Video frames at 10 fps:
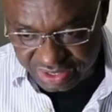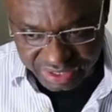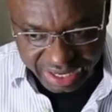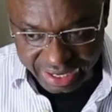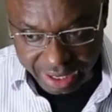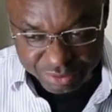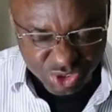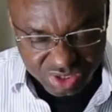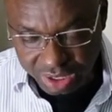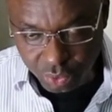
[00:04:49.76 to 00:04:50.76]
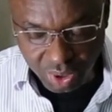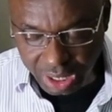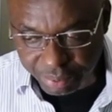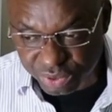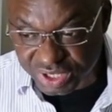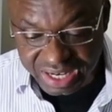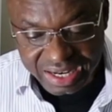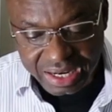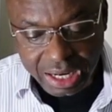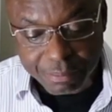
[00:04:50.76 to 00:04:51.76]
it, uh, I'll just tell you what happened
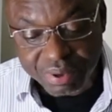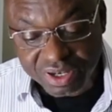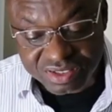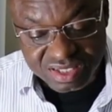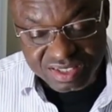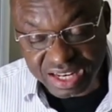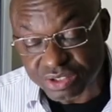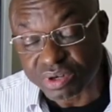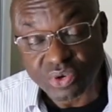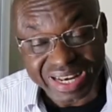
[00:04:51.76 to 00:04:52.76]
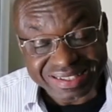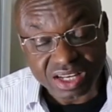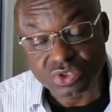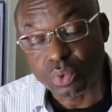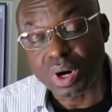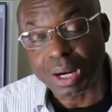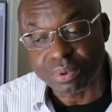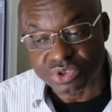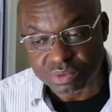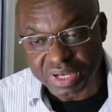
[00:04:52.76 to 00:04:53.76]
uh, because this is actually related to what
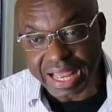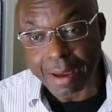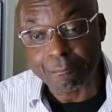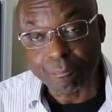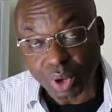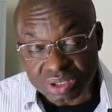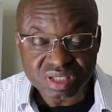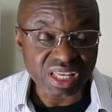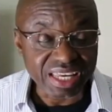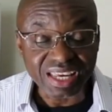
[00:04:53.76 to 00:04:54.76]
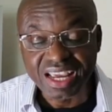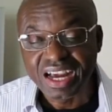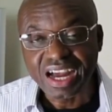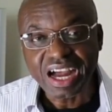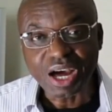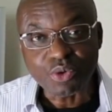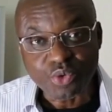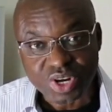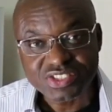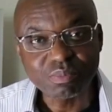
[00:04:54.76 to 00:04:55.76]
happened to me. I bought the uh,
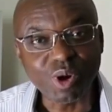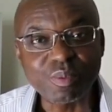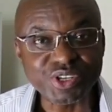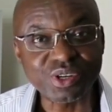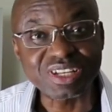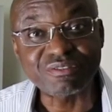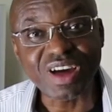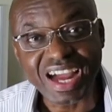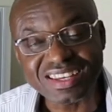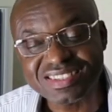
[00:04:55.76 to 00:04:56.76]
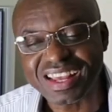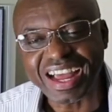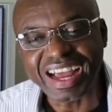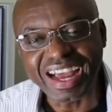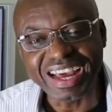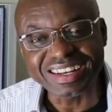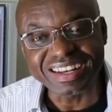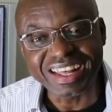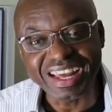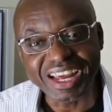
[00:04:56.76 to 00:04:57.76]
wrist blood pressure device
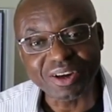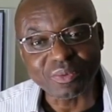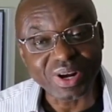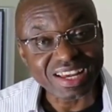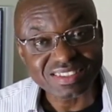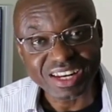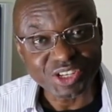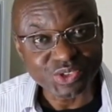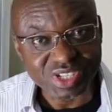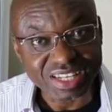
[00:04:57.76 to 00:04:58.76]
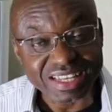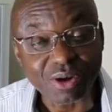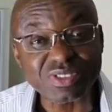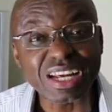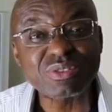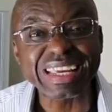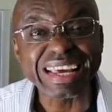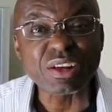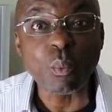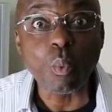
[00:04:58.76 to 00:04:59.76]
and uh, when I started using it, I was actually
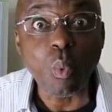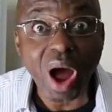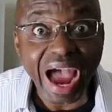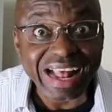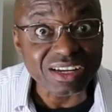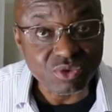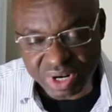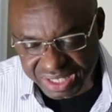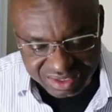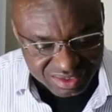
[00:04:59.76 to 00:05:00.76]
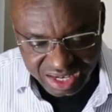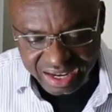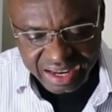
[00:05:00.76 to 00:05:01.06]
getting wild readings.